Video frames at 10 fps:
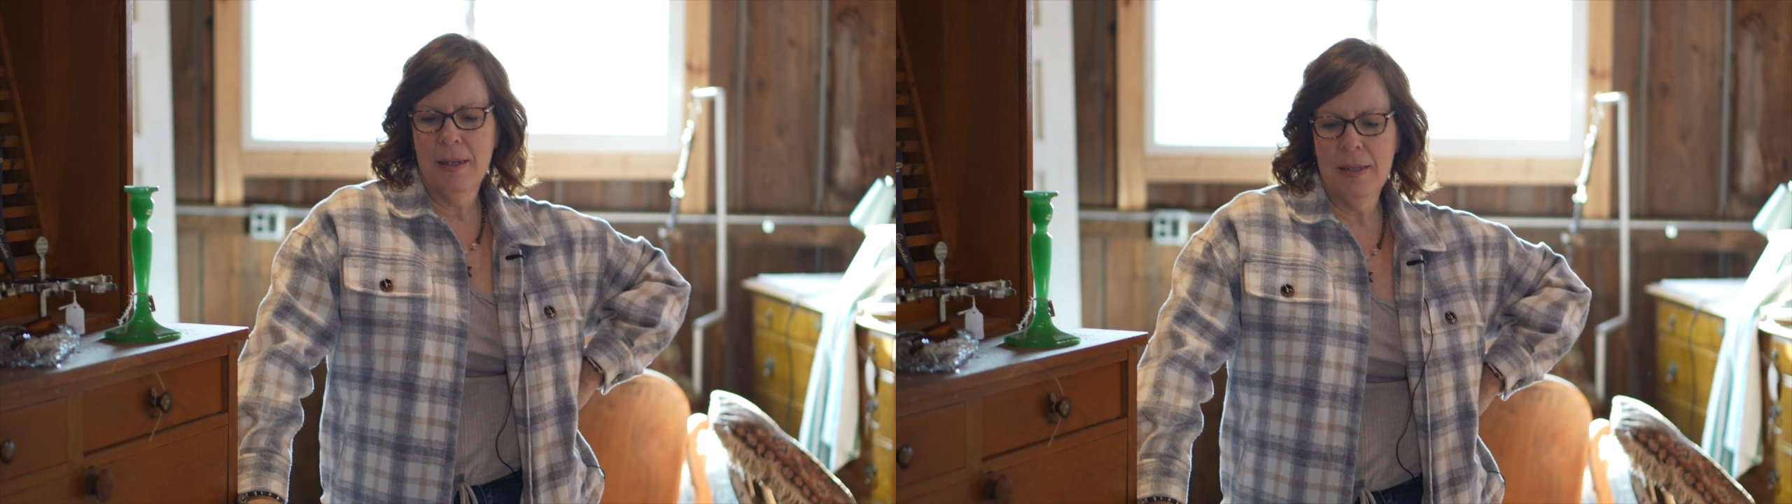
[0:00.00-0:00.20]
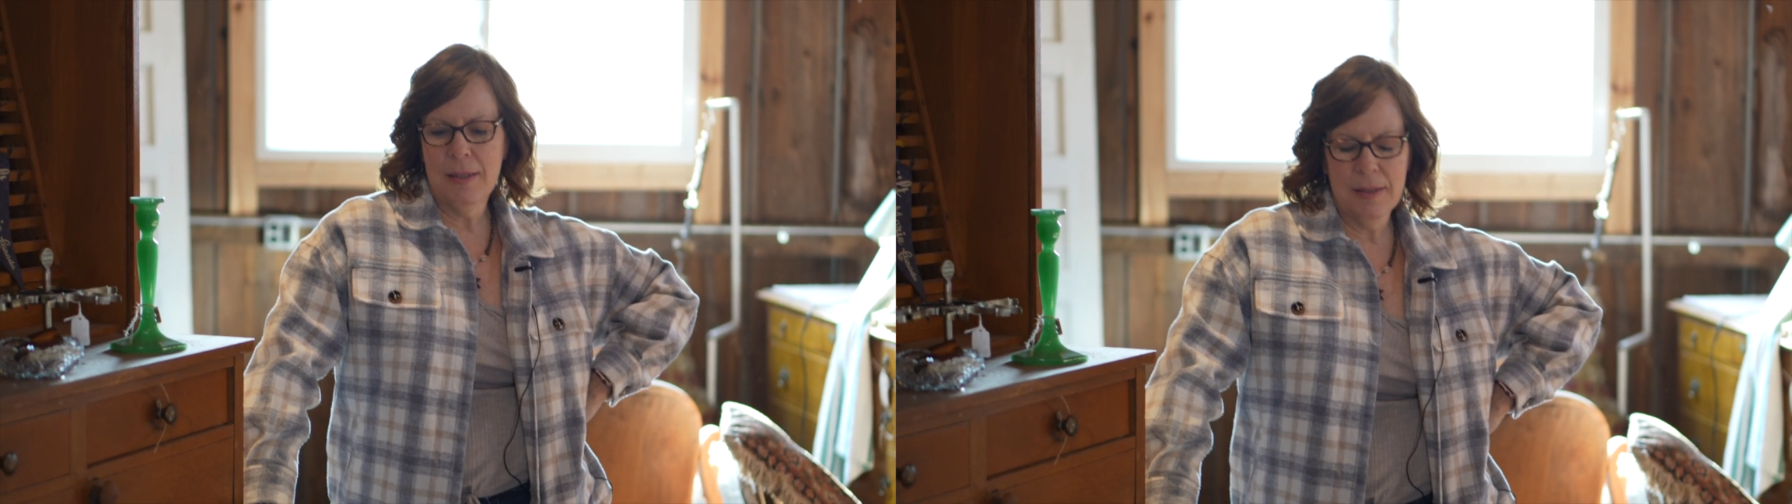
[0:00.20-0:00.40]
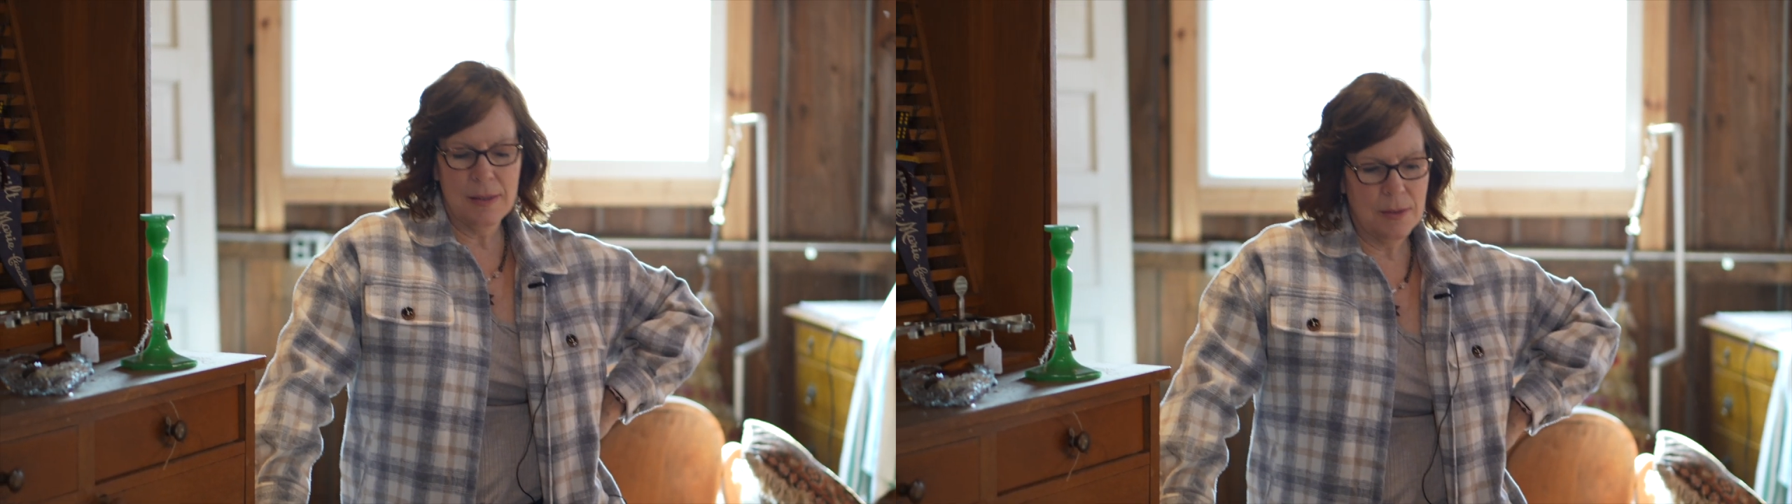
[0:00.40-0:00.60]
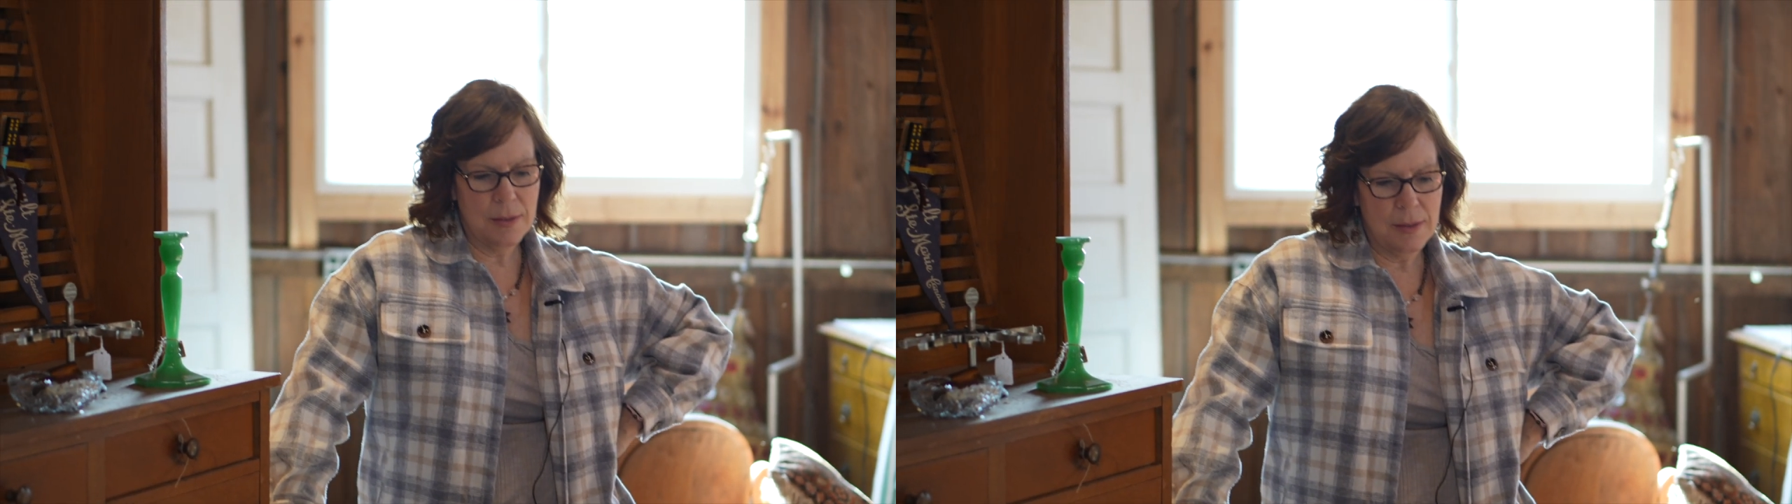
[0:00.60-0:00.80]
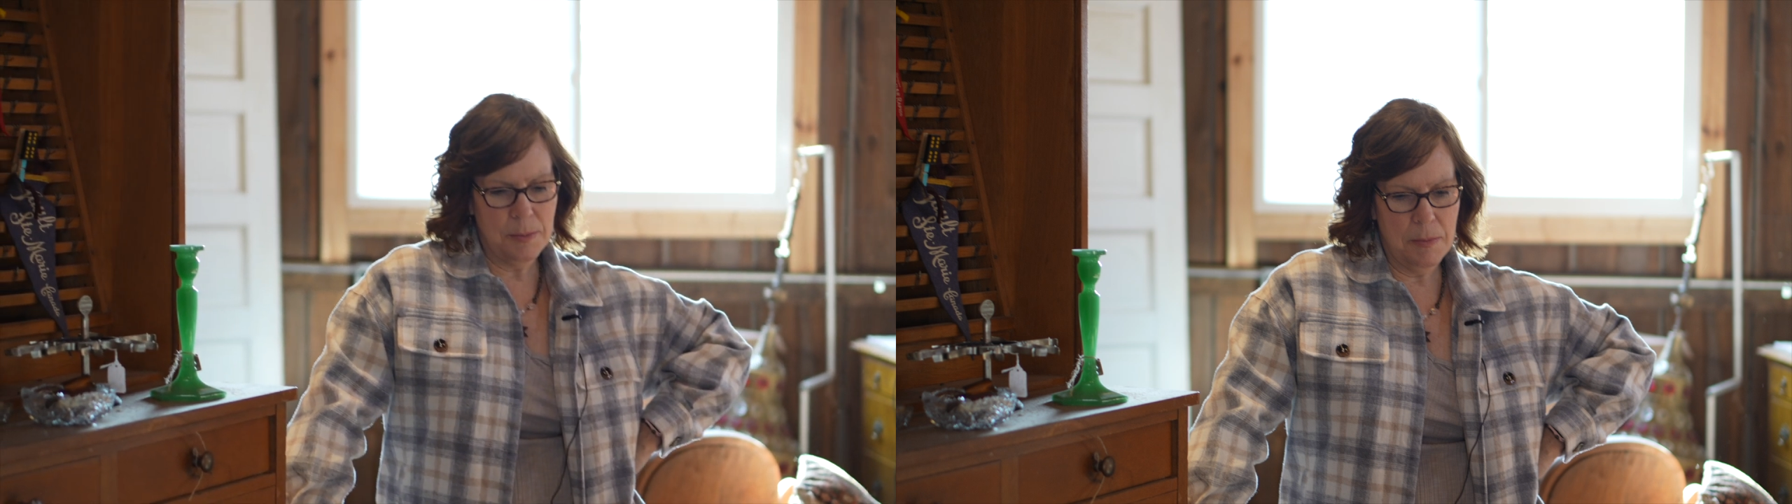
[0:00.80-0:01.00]

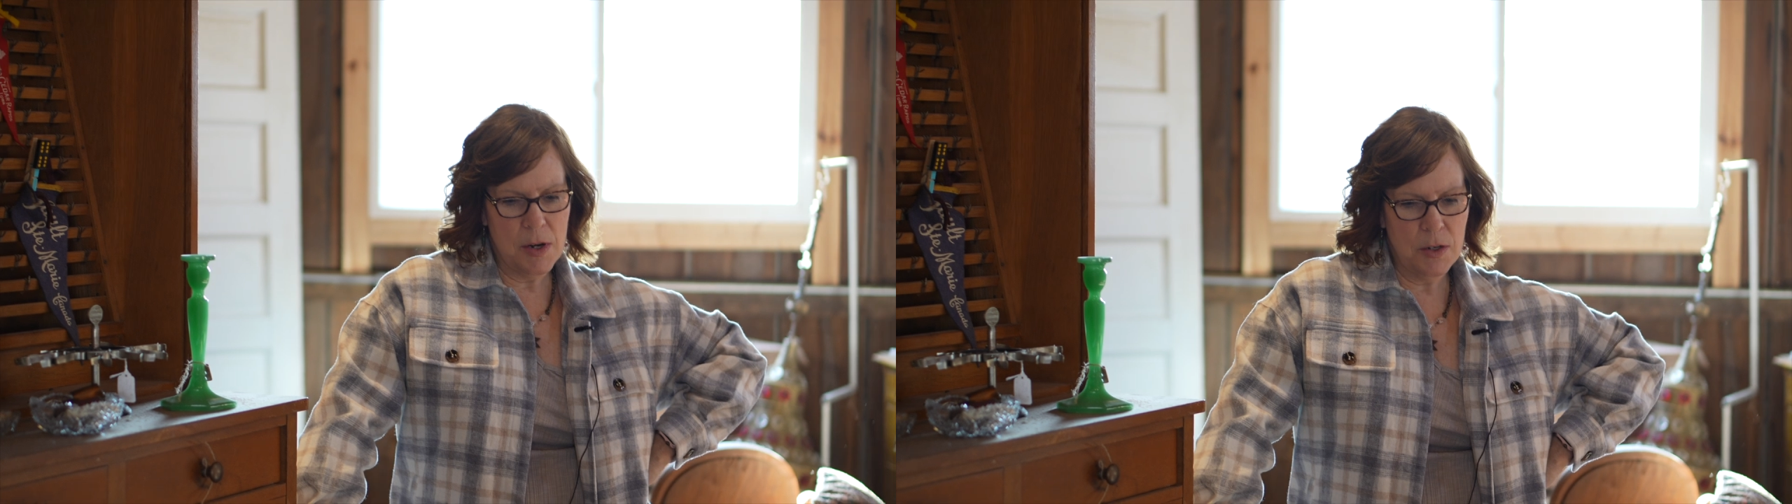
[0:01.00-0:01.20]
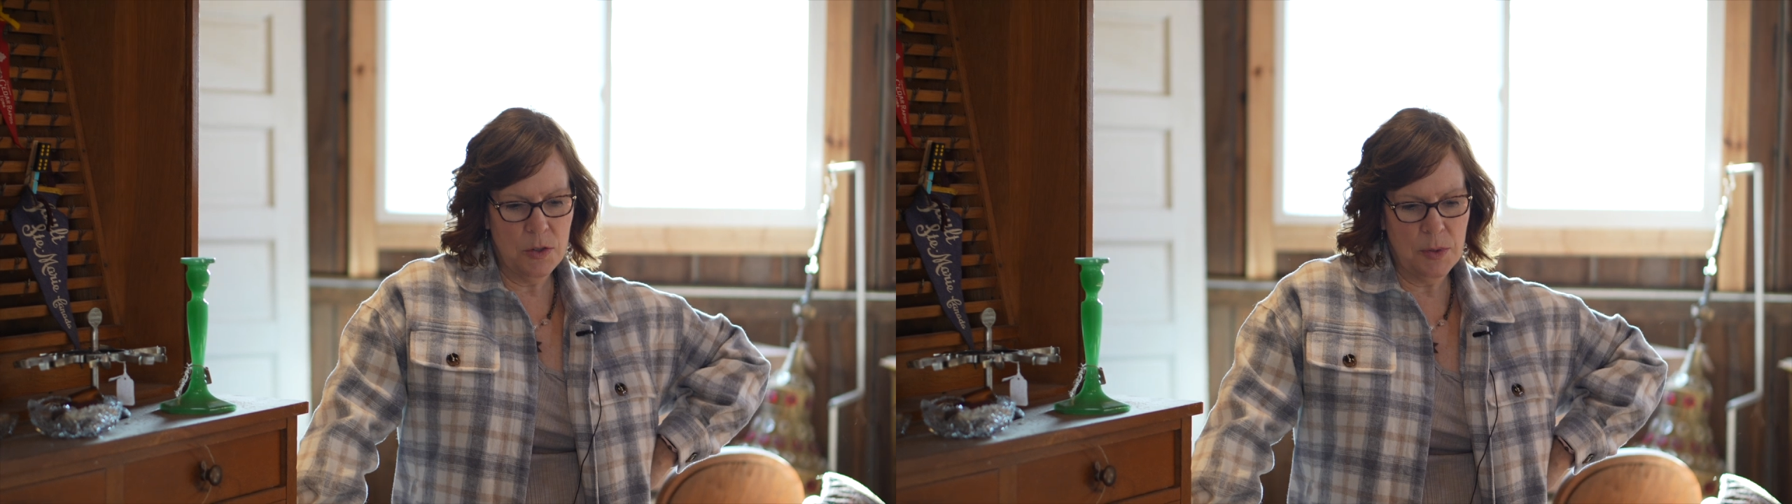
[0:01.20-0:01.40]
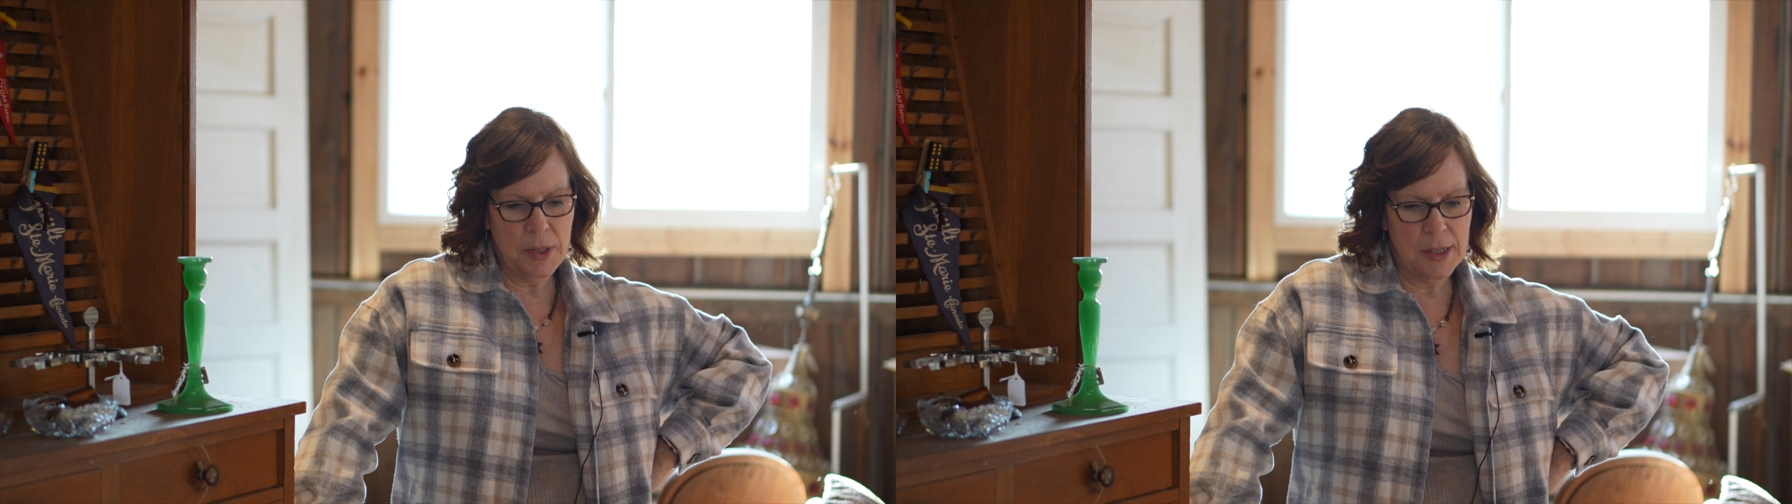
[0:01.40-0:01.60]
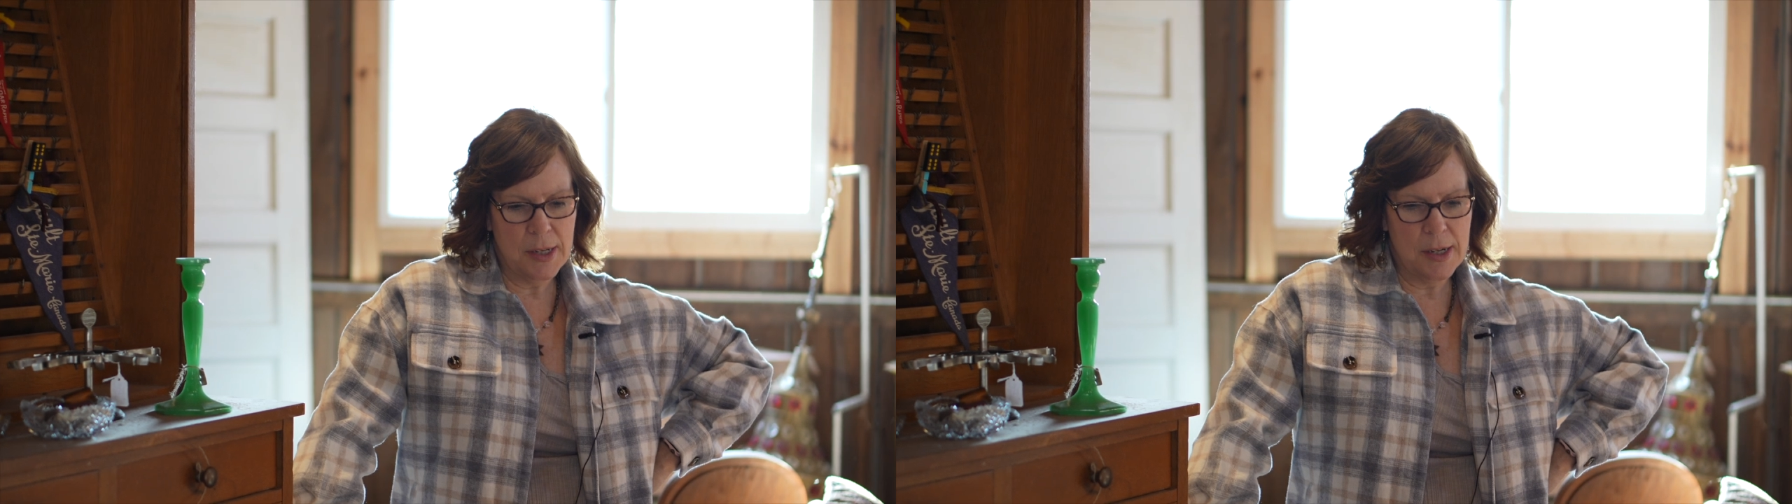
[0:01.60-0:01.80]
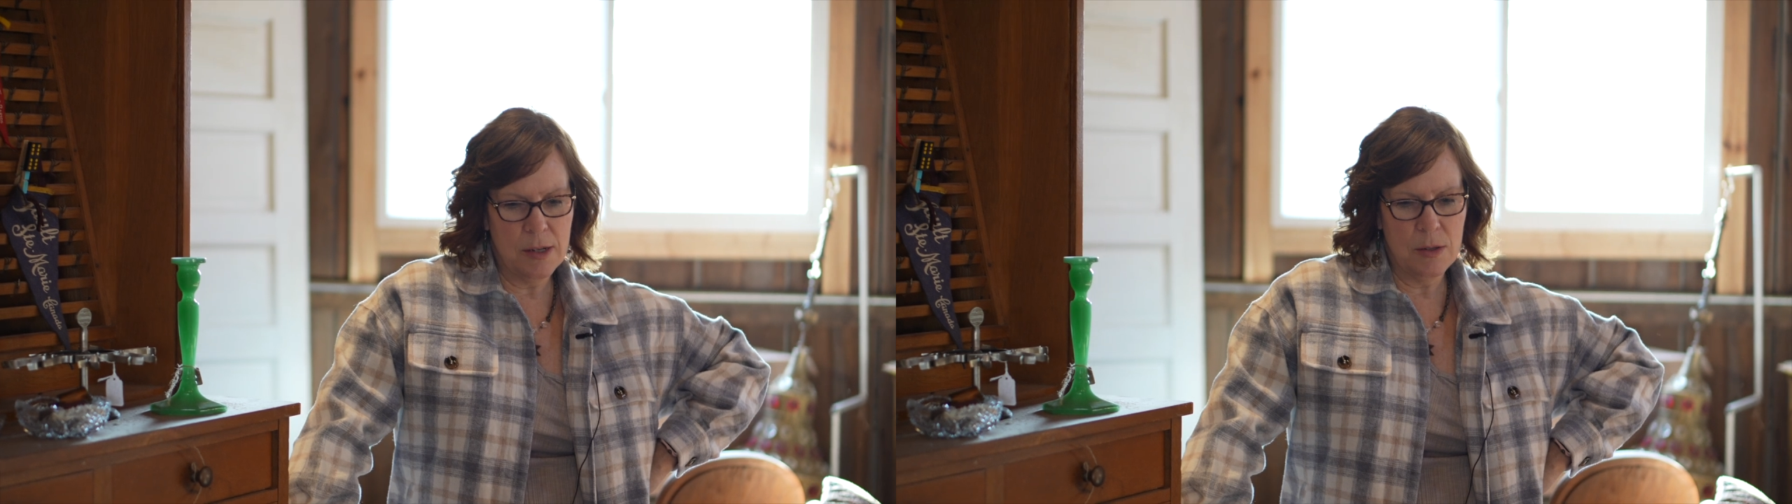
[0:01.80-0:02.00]
it's March right
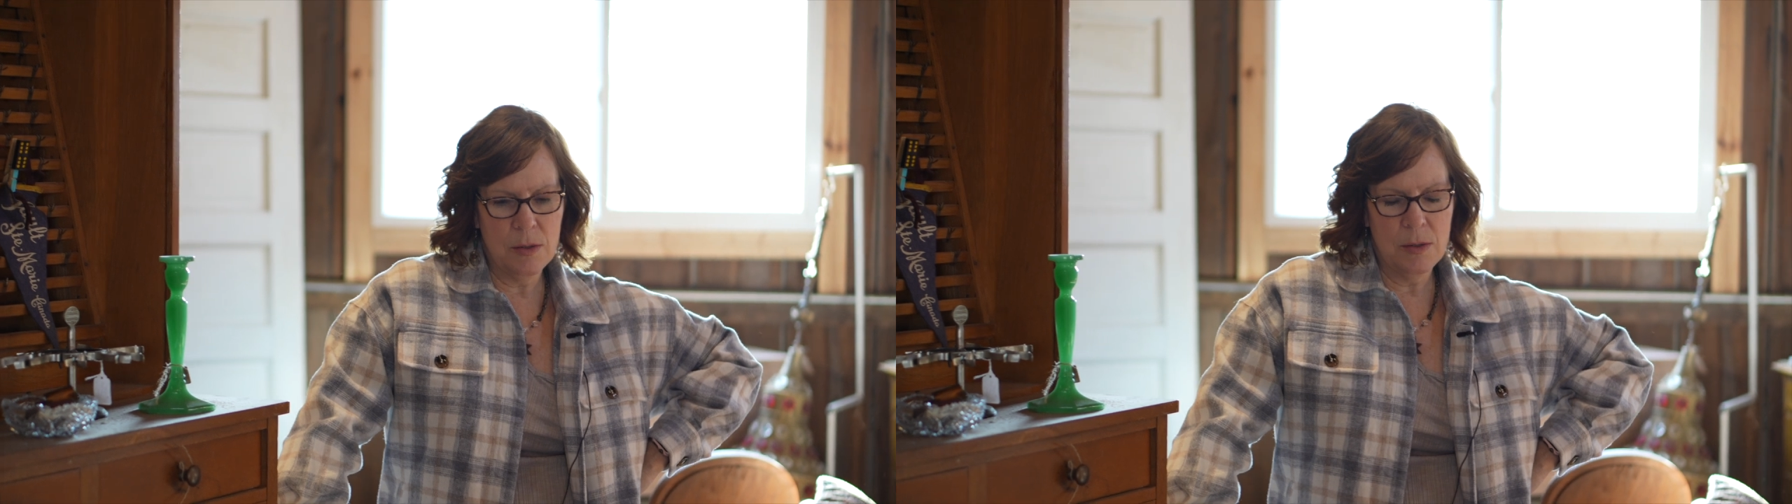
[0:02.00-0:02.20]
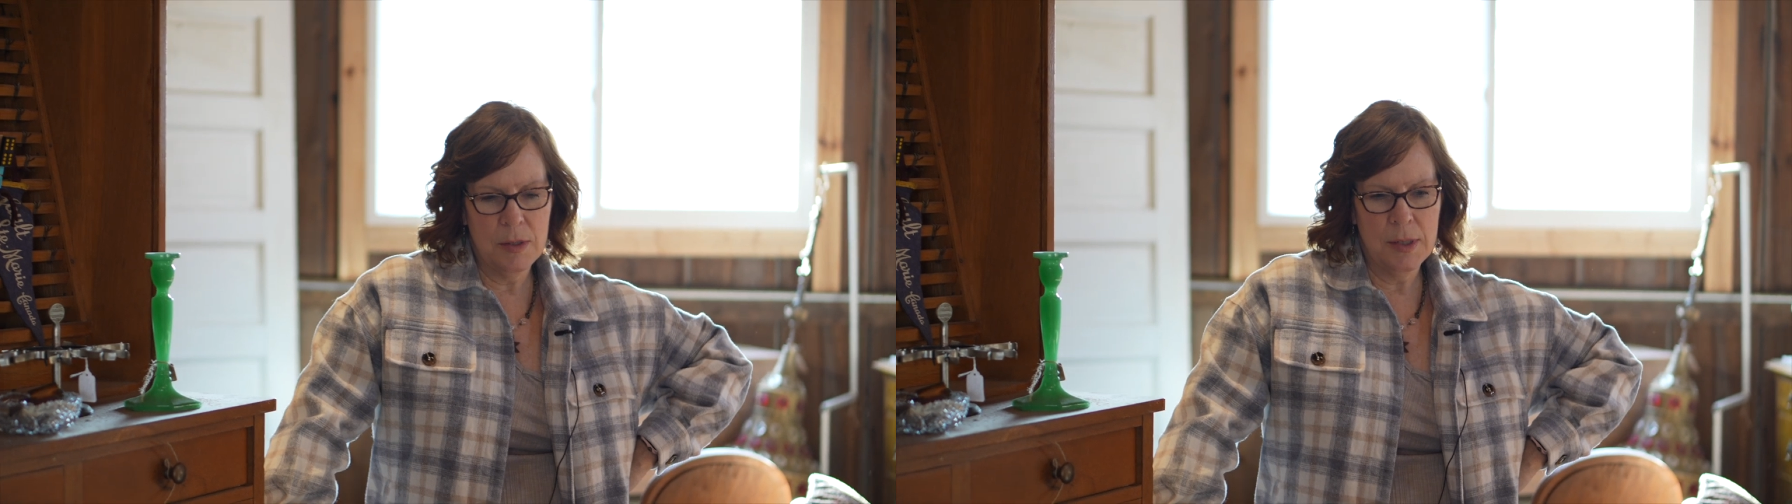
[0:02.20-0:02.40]
now.